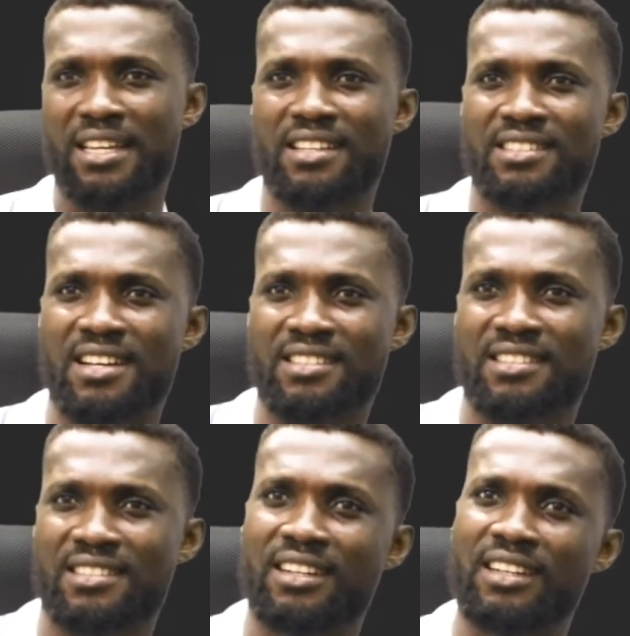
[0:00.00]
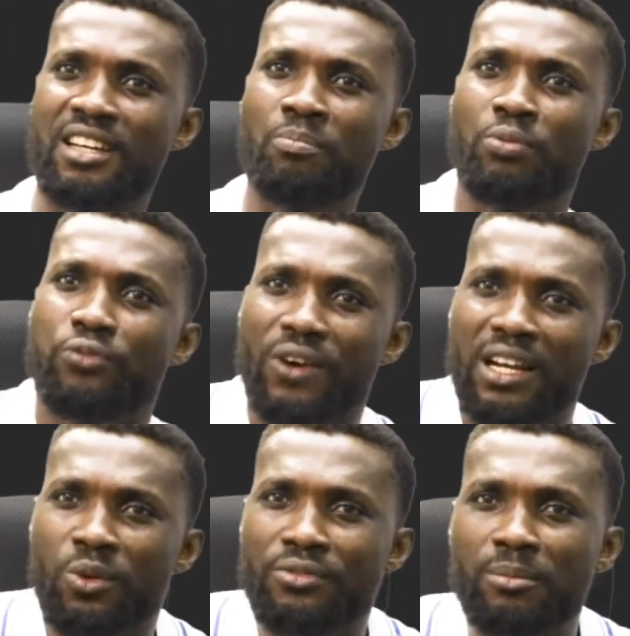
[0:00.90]
I guess that's a
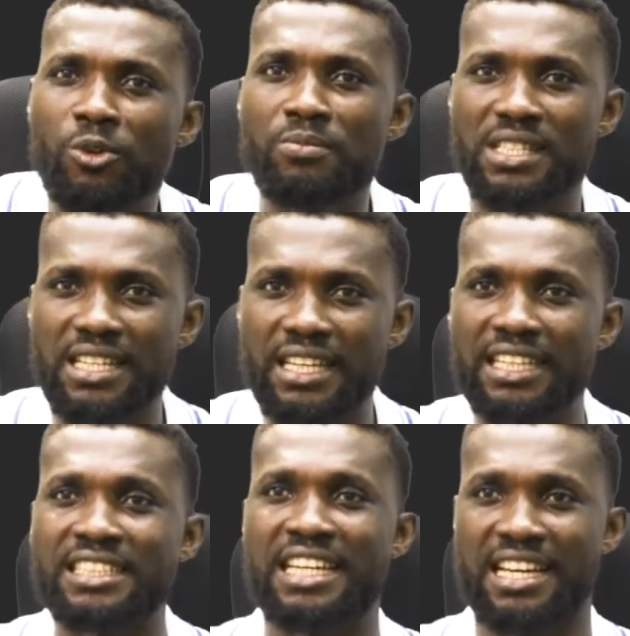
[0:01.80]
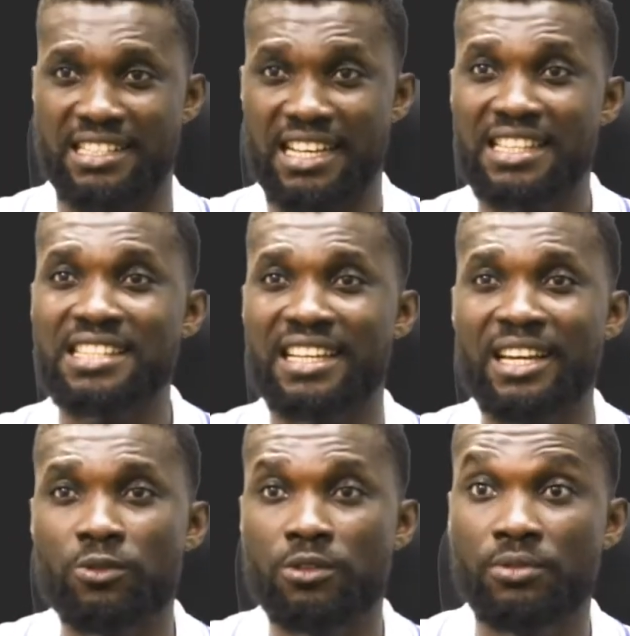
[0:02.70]
buffalo, if I'm not mistaken. Yes, that's the
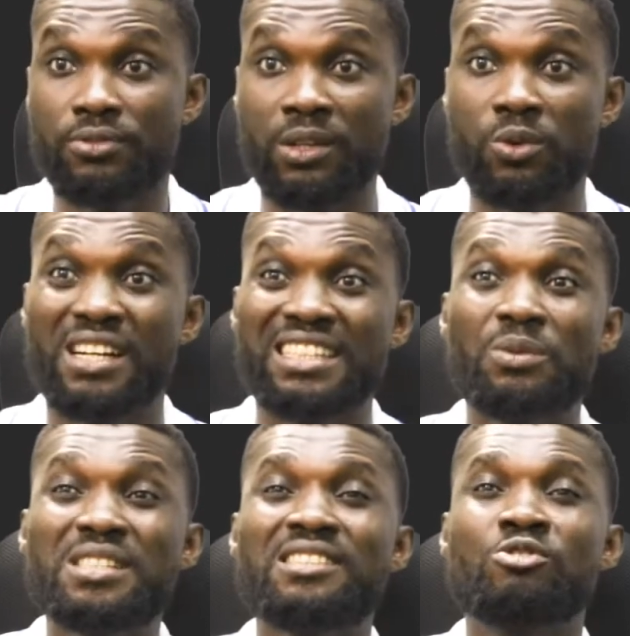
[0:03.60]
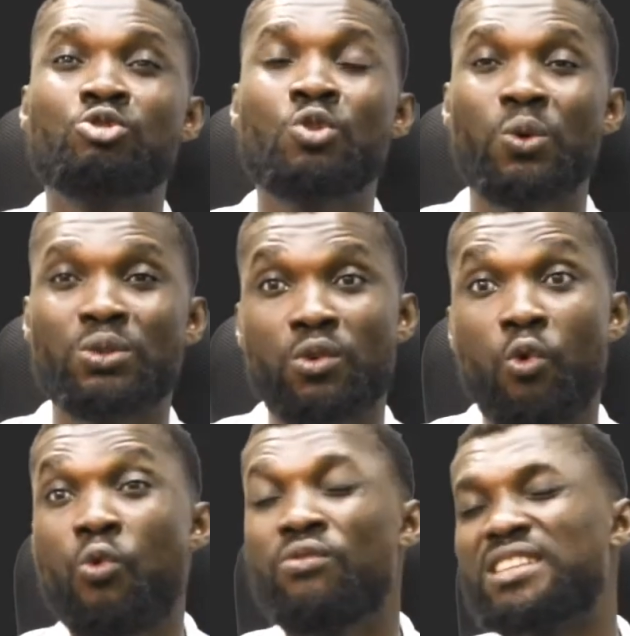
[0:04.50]
head of a buffalo. Now, this is
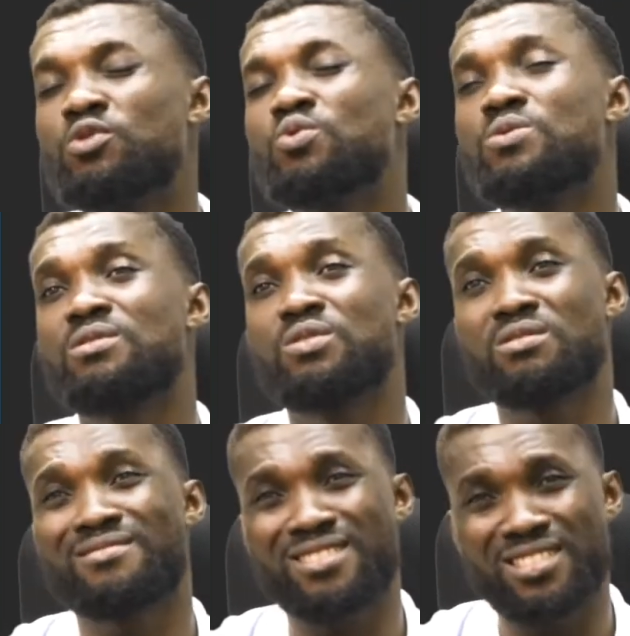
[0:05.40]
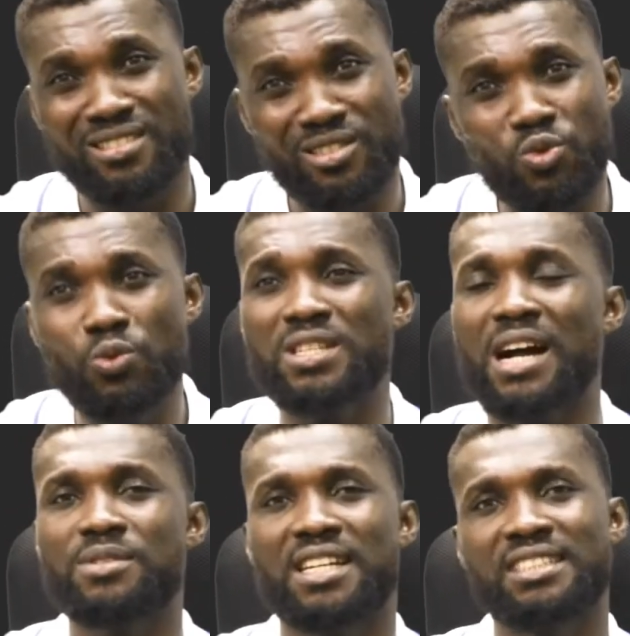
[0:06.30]
done over
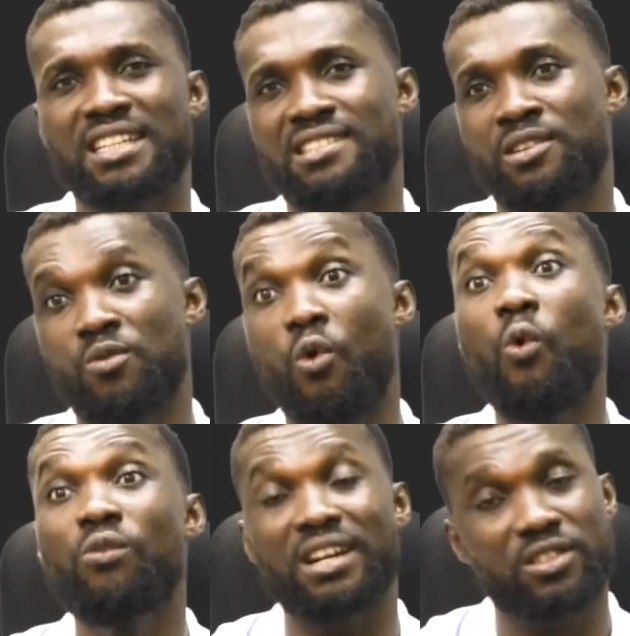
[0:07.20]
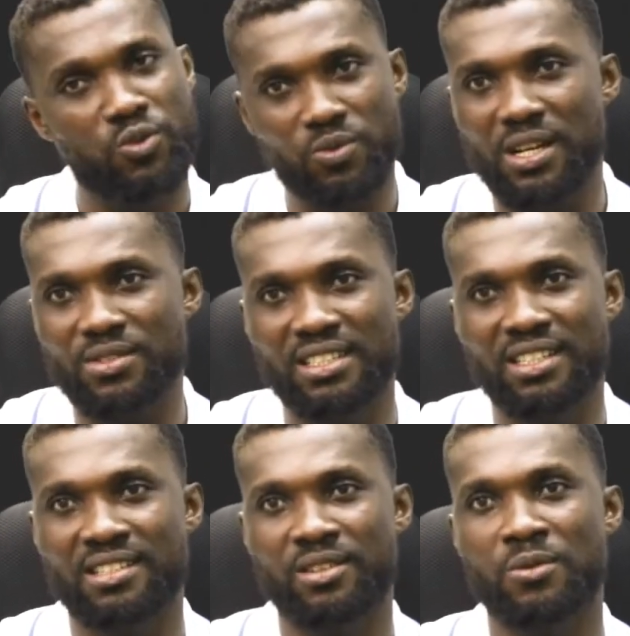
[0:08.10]
2,000 years ago. Over
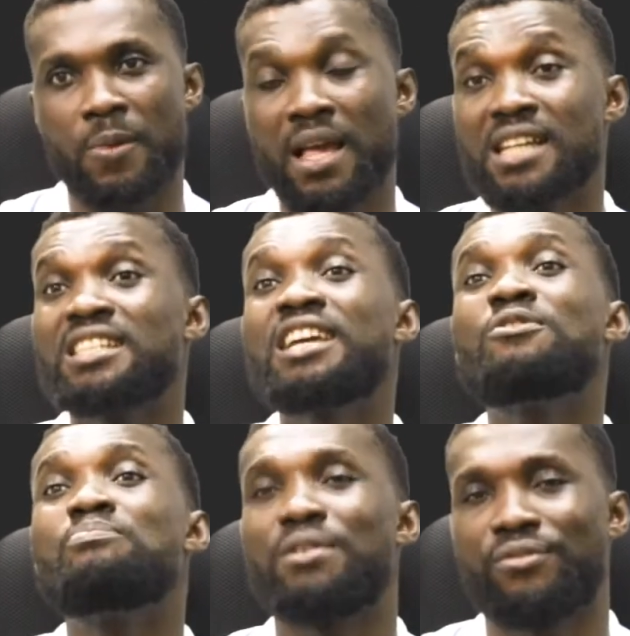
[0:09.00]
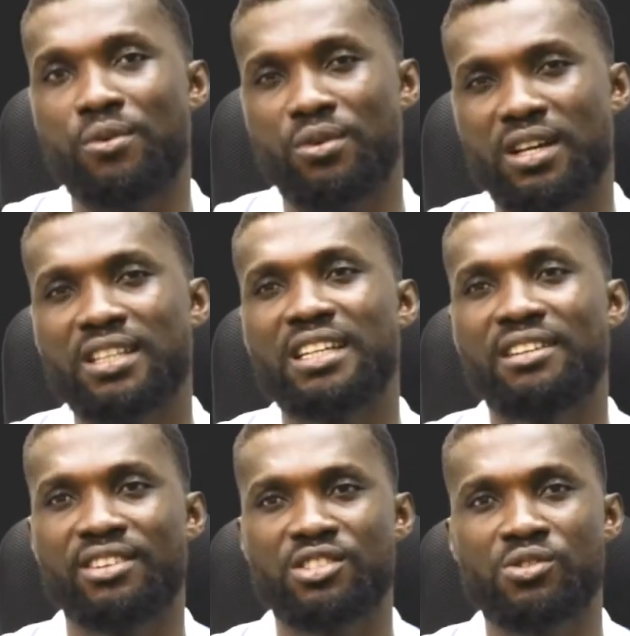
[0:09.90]
2,000 years ago. Even before
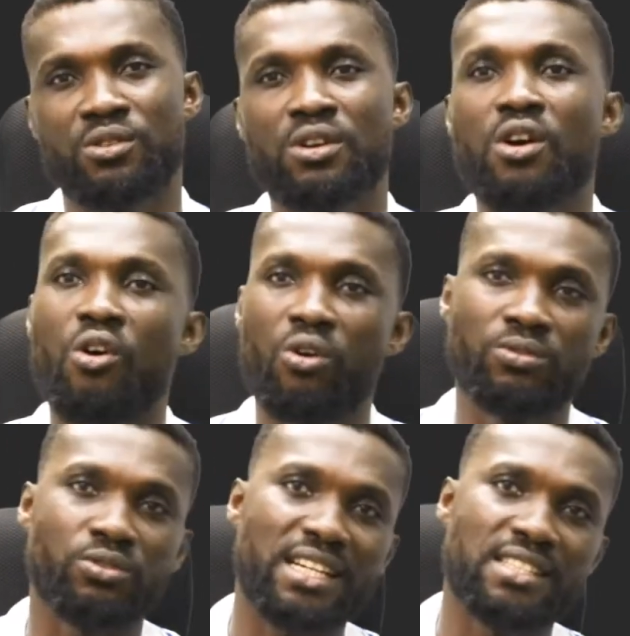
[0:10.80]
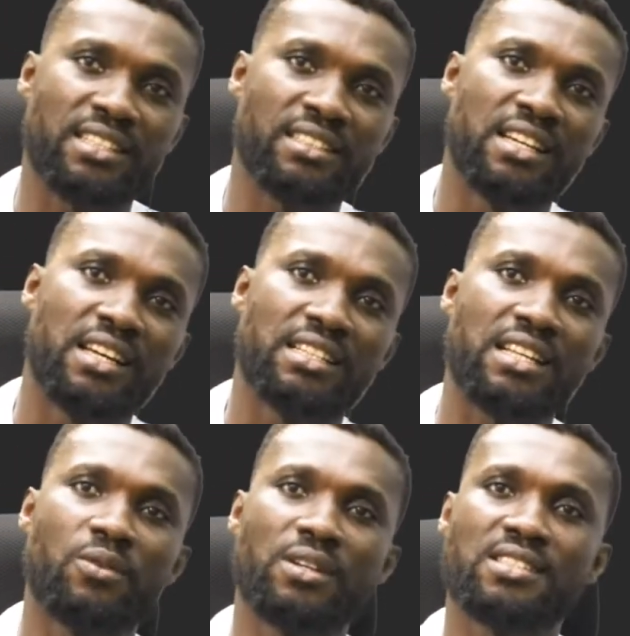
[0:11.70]
the invention of writing.
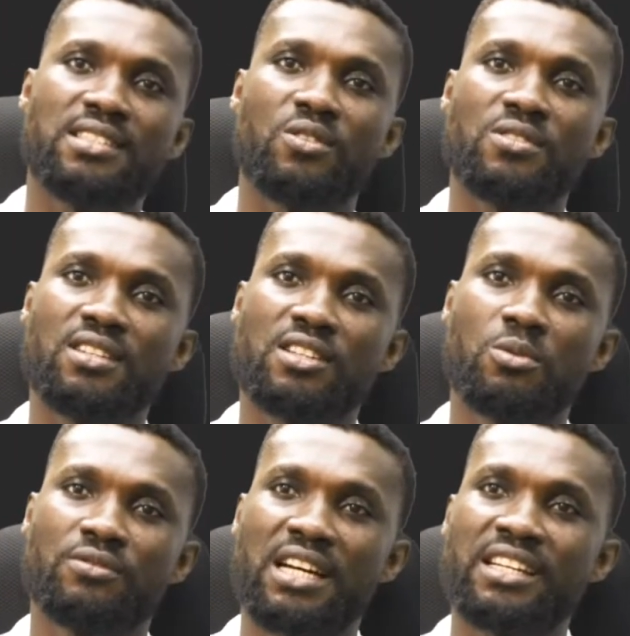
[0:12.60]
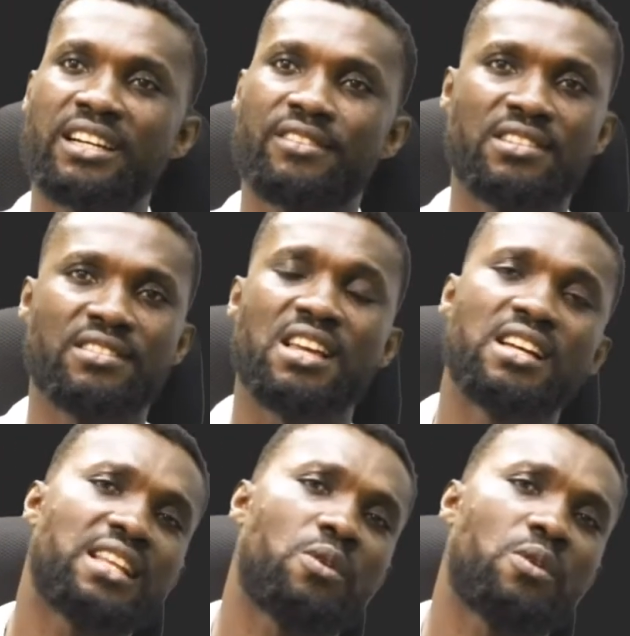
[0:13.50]
Now, let's consider some of the engravings.